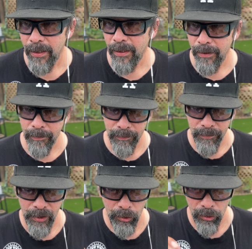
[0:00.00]

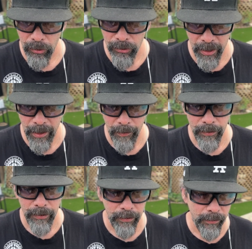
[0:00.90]
The girl's
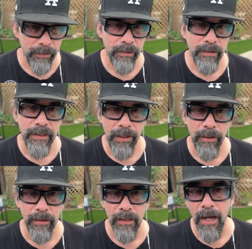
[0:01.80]
character,
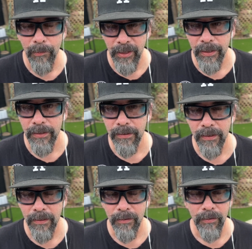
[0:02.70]
Sarah
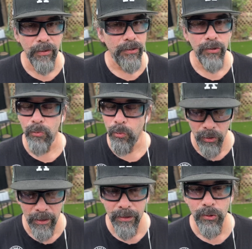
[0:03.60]
Gomez, was
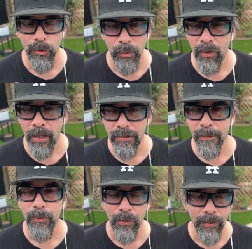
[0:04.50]
really super
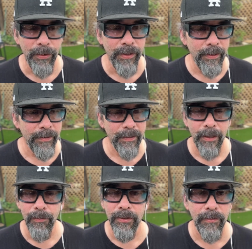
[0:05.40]
awesome to work with.
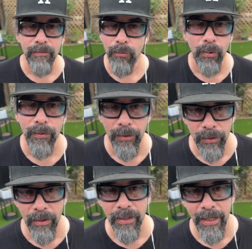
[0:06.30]
I would work with
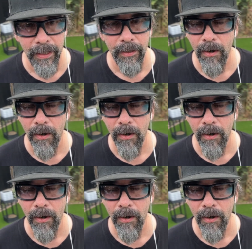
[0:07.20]
her again in a